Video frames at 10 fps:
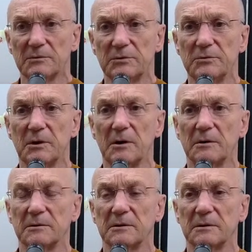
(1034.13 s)
do
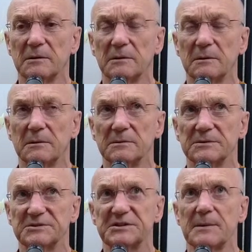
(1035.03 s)
not
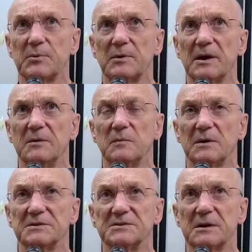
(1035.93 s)
separate
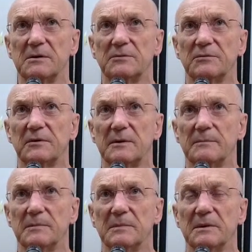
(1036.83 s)
oneself
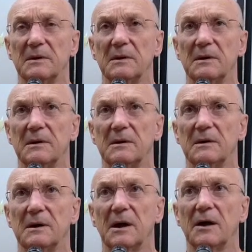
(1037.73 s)
from
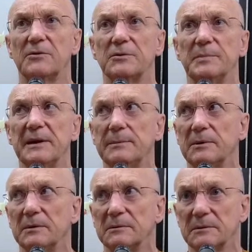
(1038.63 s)
other
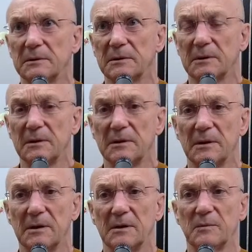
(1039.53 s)
people.
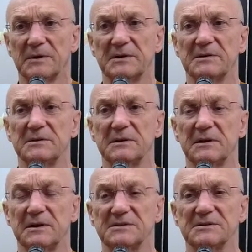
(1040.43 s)
One
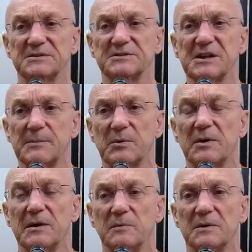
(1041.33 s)
doesn't
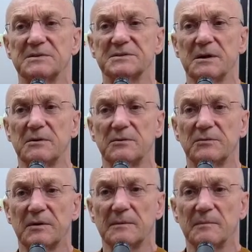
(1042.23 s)
separate oneself
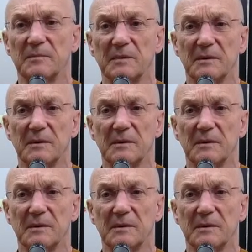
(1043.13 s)
from,